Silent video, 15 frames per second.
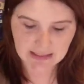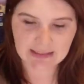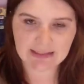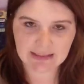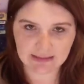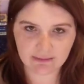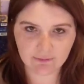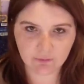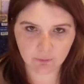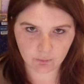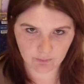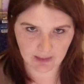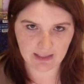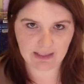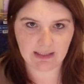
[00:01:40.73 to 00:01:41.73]
give
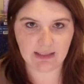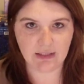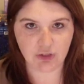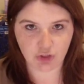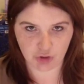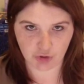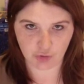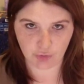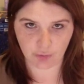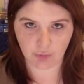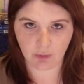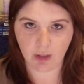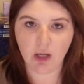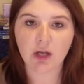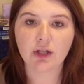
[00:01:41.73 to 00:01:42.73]
Reiki to
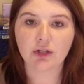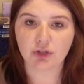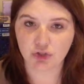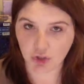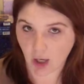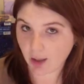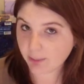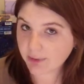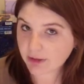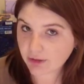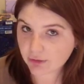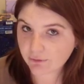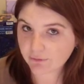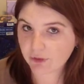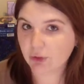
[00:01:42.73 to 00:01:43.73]
job
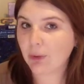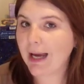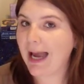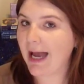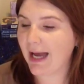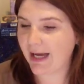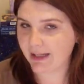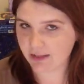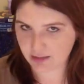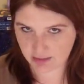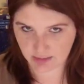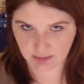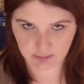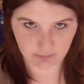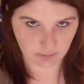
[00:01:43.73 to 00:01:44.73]
interview at,
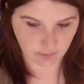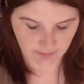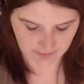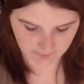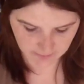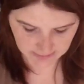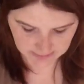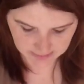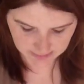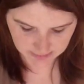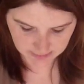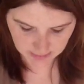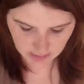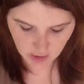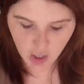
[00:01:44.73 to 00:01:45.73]
wherever it is,
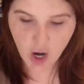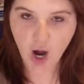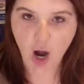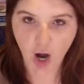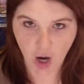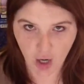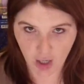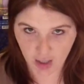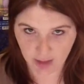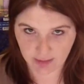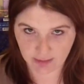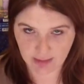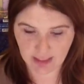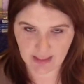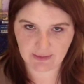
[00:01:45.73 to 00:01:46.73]

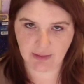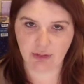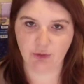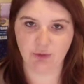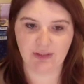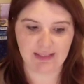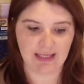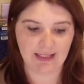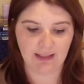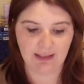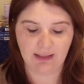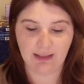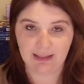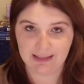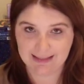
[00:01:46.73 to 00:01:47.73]
on, and then you state
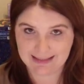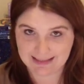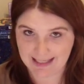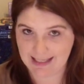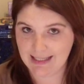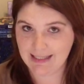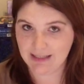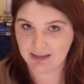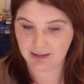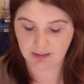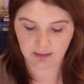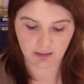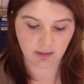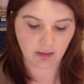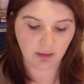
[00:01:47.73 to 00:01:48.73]
the date,
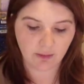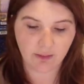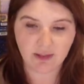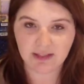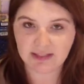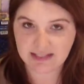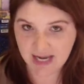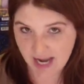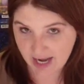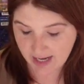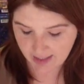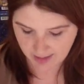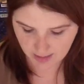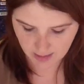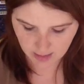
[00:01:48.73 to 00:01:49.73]
the
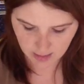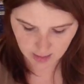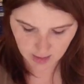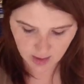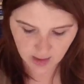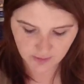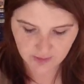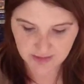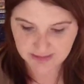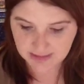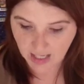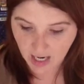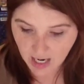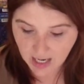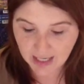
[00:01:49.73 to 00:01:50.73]
day, the
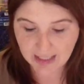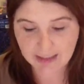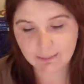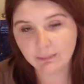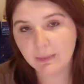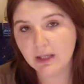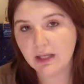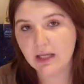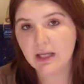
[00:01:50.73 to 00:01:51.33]
time,